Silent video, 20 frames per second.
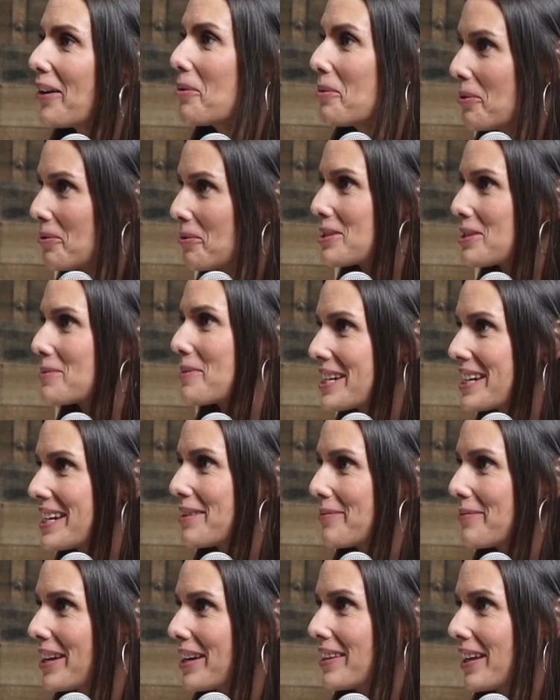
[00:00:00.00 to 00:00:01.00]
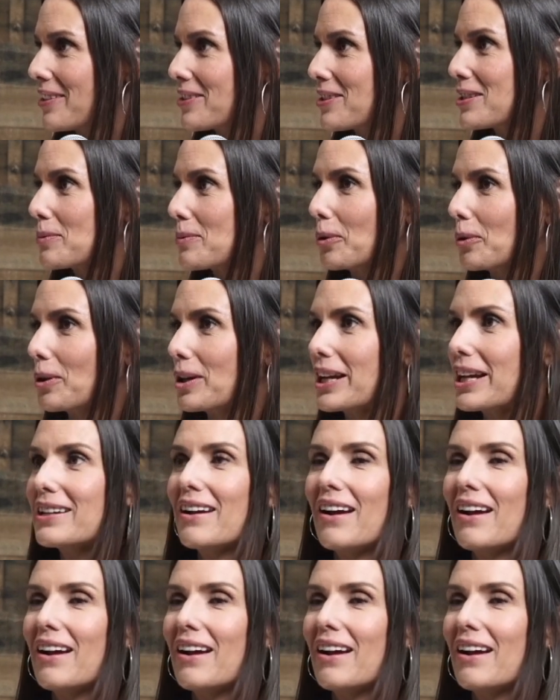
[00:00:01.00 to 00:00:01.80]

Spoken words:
We were speaking about that this morning.